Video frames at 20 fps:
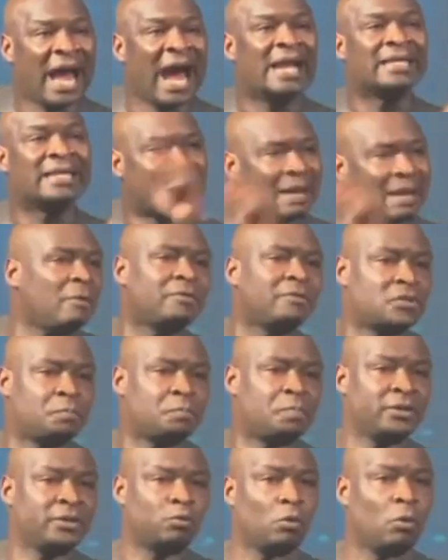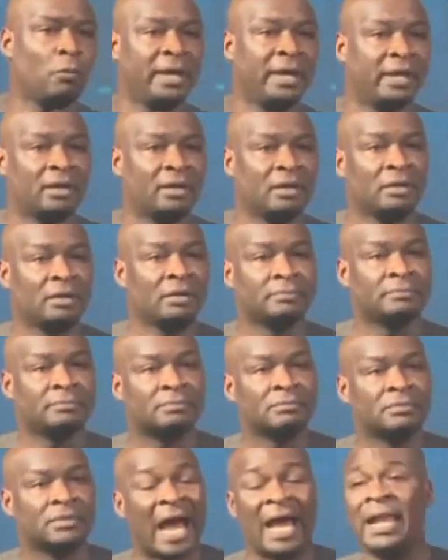the realm of the spirit will obey.
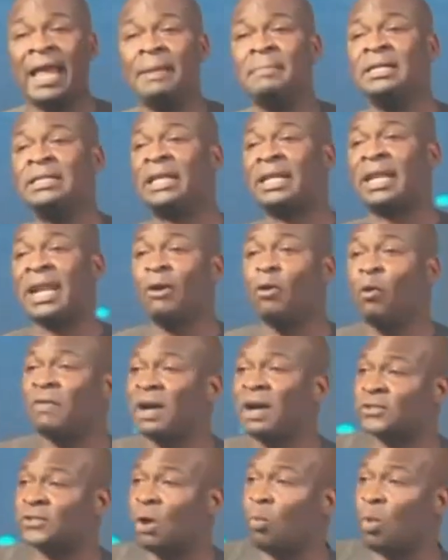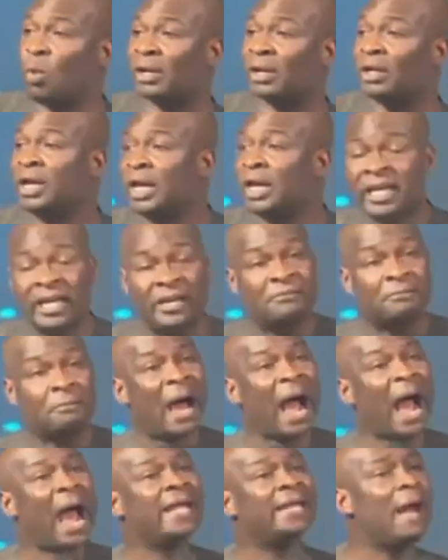And let me declare over someone, if
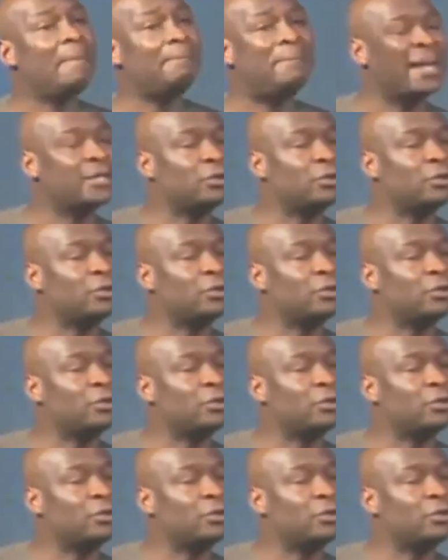either by your